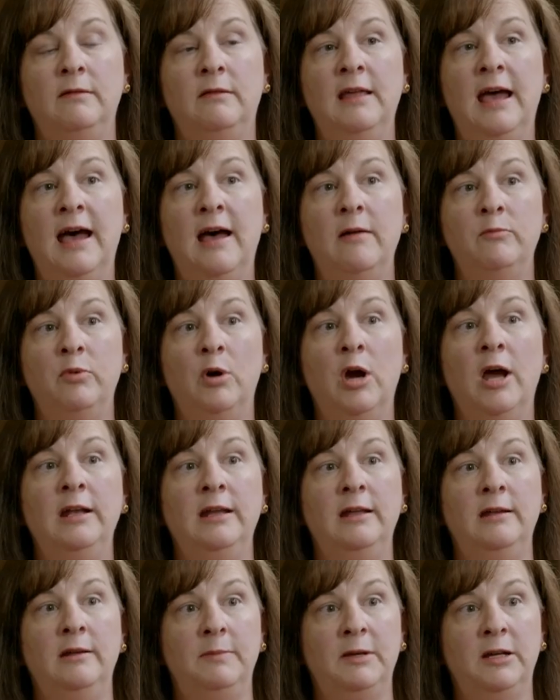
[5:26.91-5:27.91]
that brought
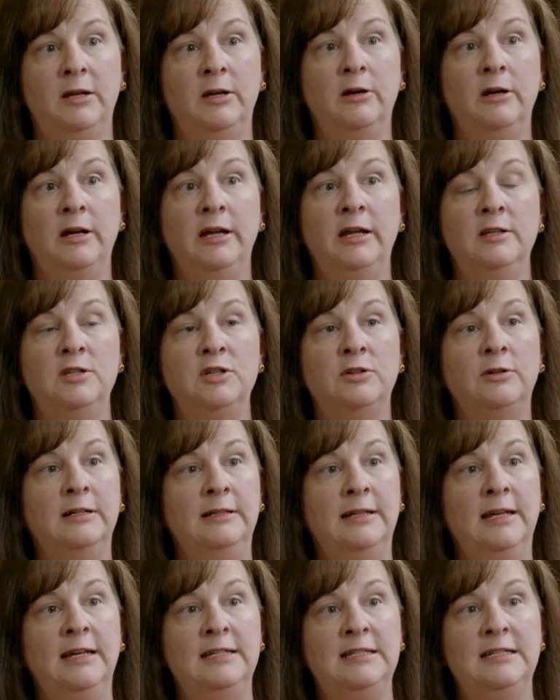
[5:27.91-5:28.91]
in a period during
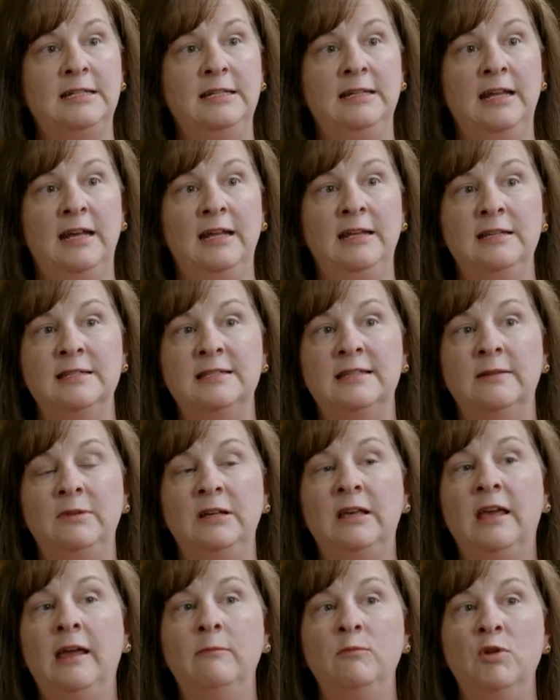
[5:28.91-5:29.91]
the 1880s that
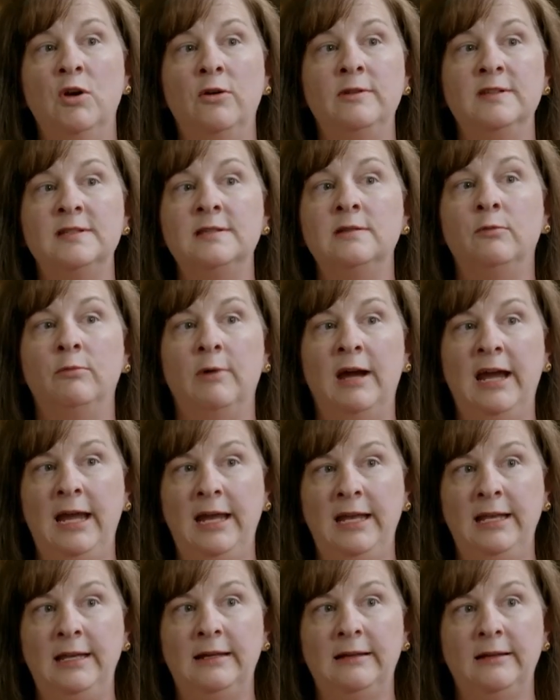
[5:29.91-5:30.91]
became known as the
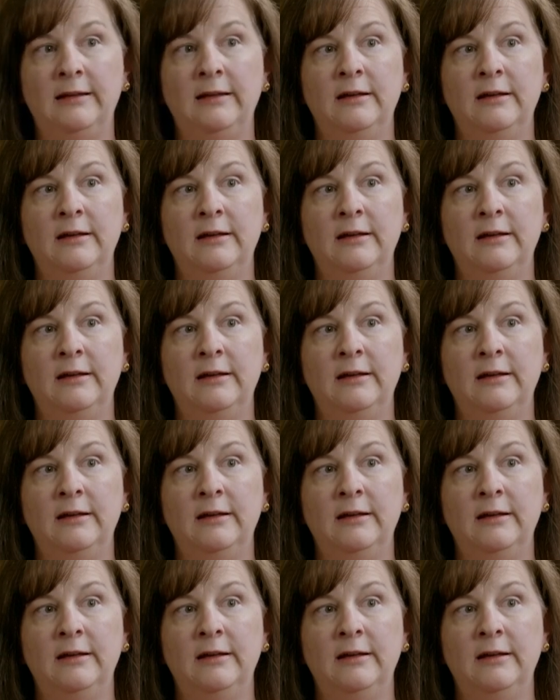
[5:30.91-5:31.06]
Raid,